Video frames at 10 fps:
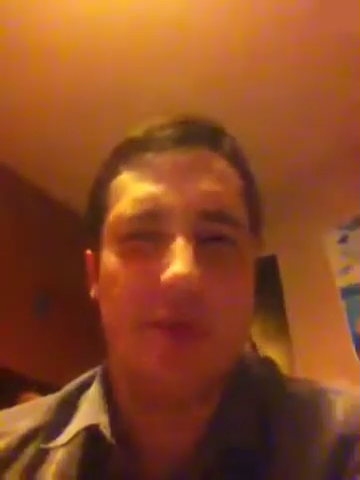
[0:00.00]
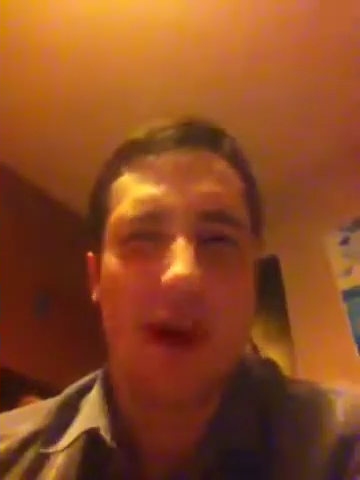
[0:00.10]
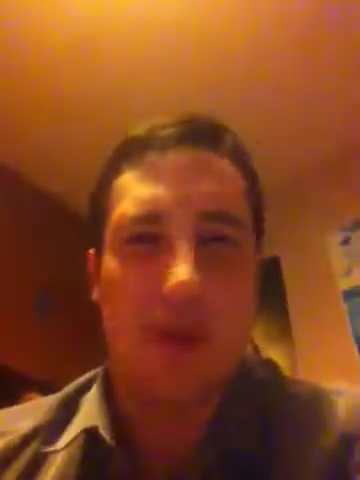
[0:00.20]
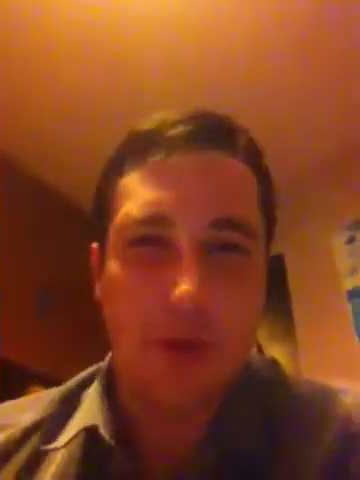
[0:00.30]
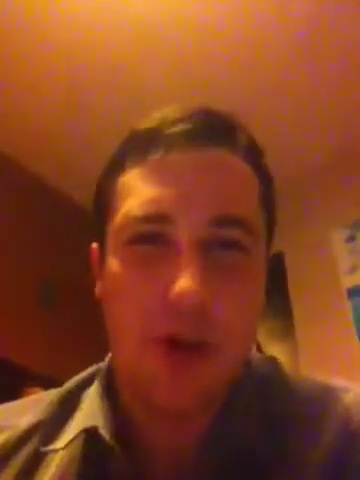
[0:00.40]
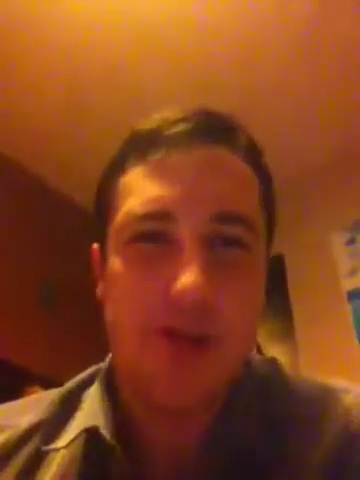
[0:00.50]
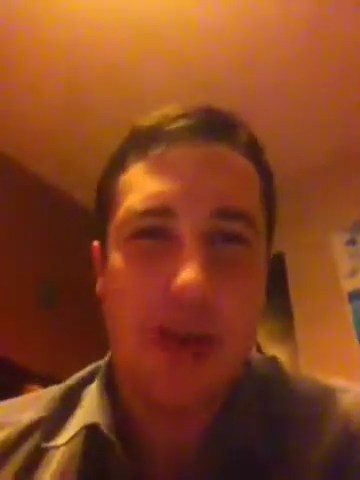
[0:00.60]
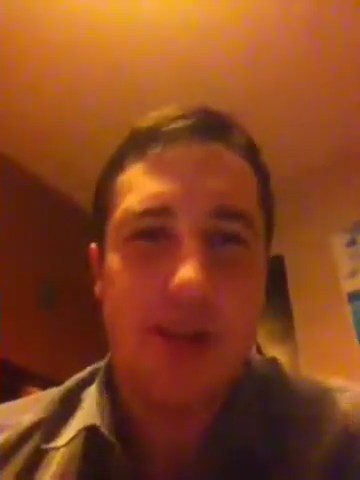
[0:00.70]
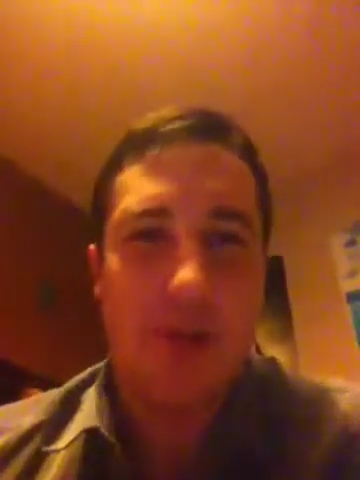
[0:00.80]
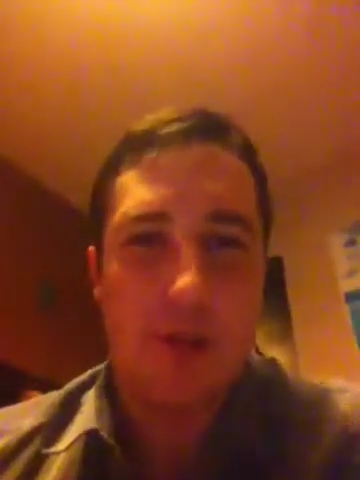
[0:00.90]
I
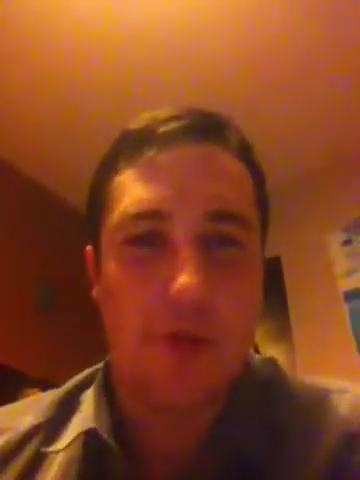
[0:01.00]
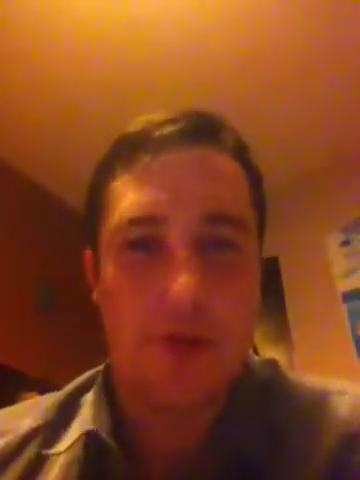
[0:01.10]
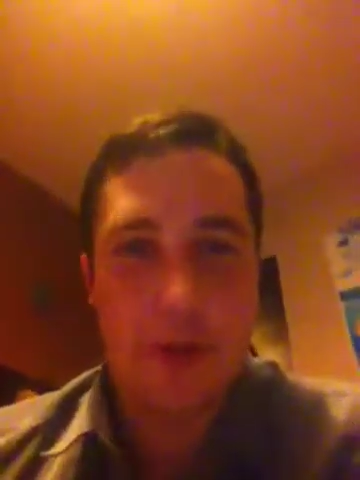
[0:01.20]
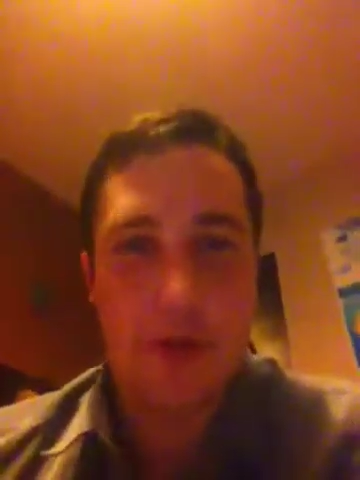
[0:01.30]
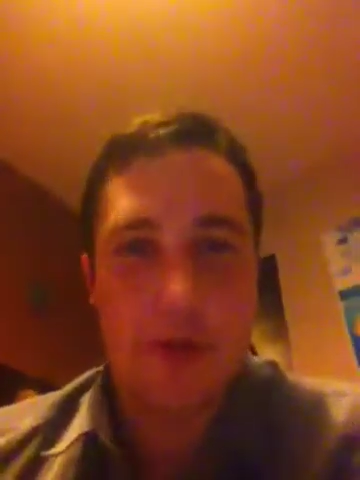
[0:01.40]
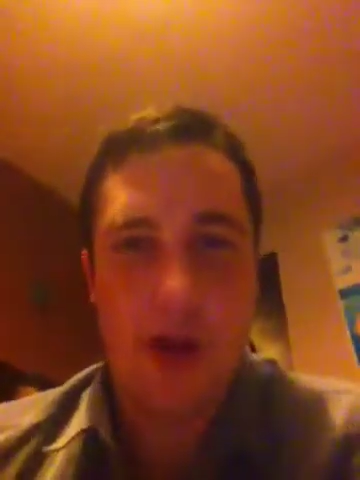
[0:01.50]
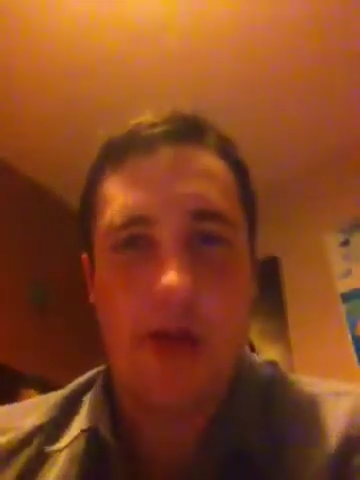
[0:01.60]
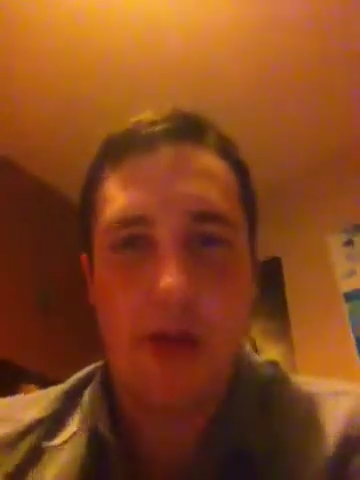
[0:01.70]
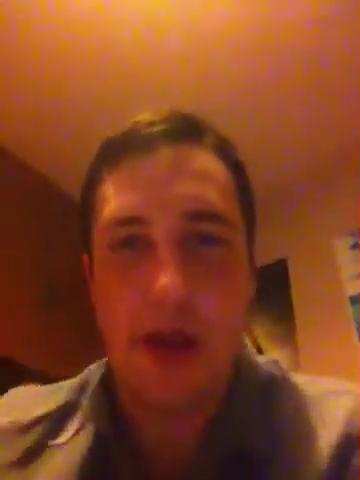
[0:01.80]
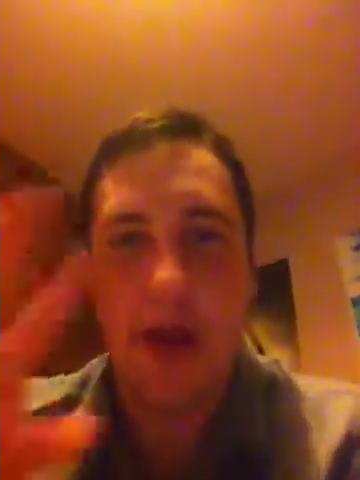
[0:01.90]
apologise all of the
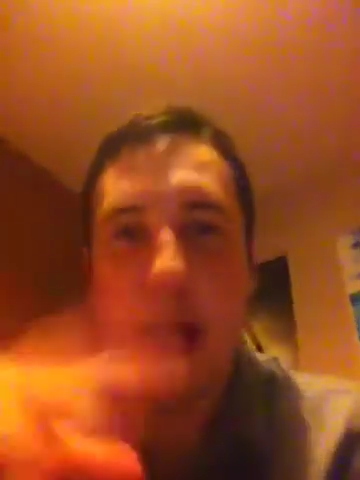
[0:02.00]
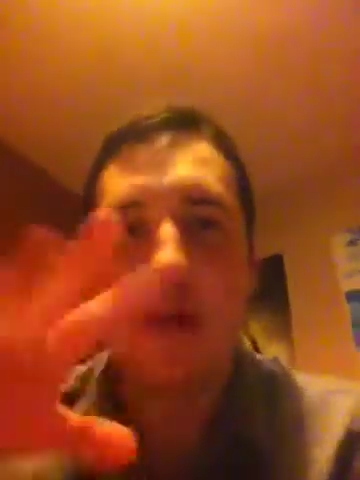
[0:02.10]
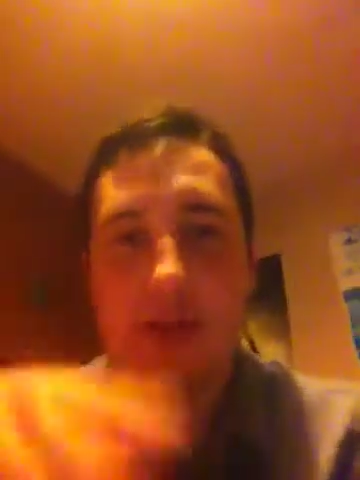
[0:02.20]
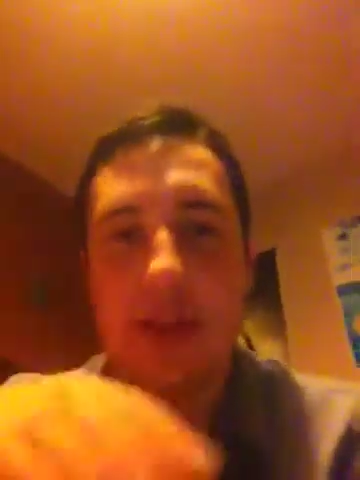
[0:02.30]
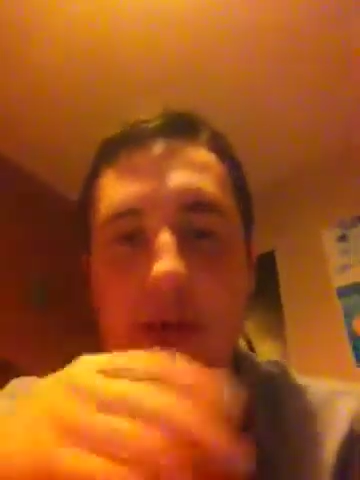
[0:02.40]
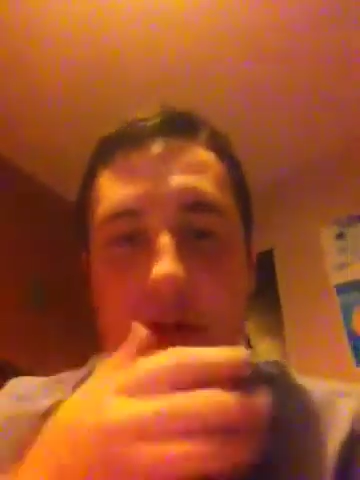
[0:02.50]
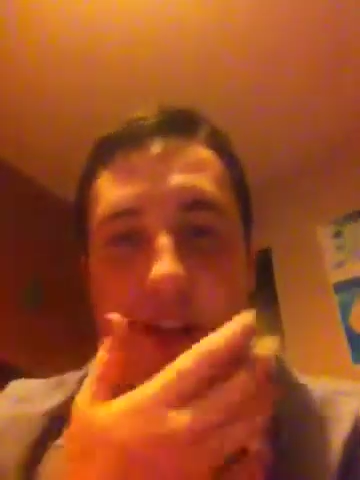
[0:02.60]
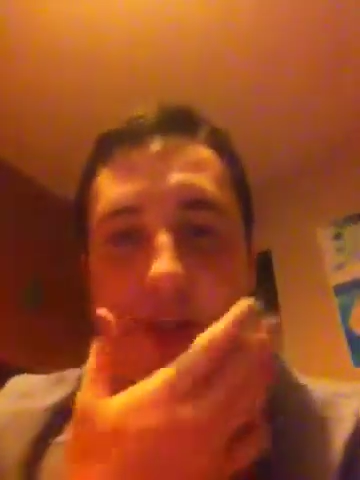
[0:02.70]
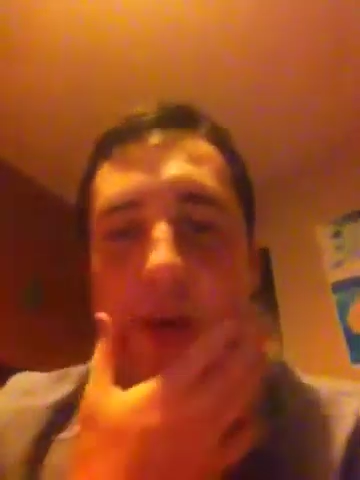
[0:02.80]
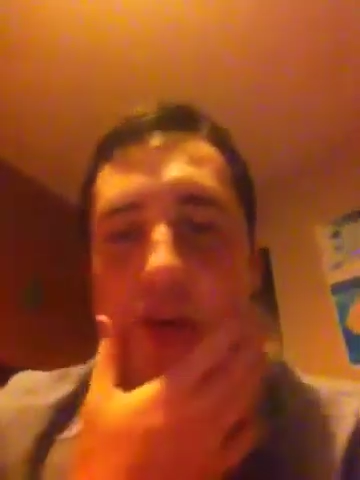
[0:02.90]
elderly
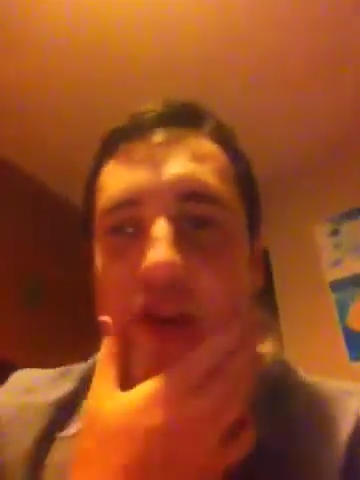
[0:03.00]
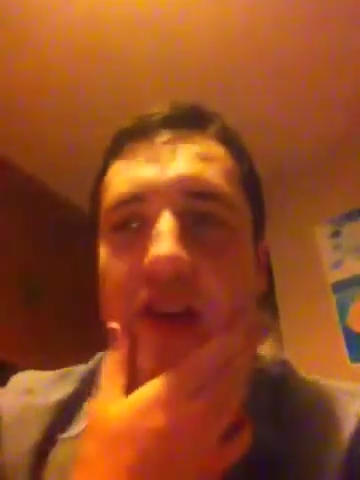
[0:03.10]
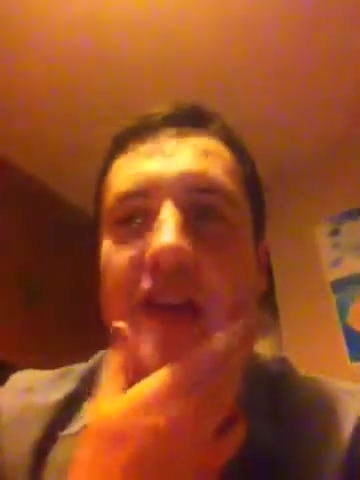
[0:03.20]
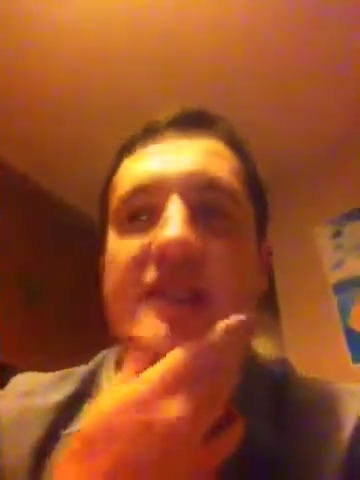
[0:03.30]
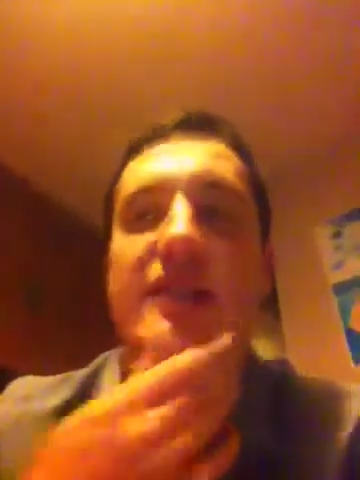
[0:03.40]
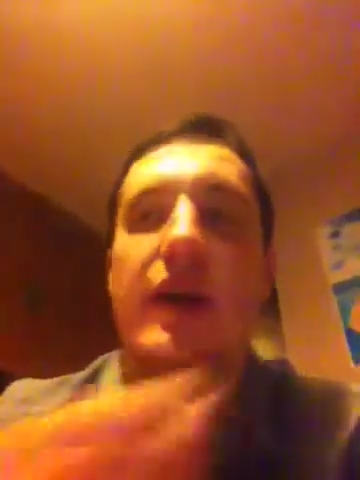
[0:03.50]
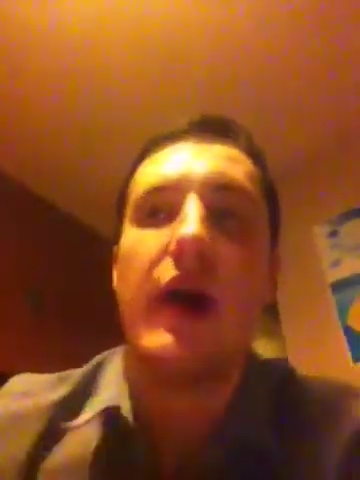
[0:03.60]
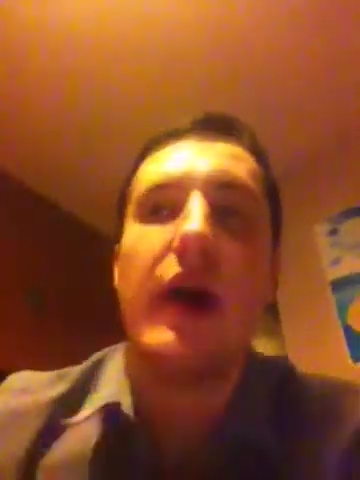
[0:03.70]
audience watching this.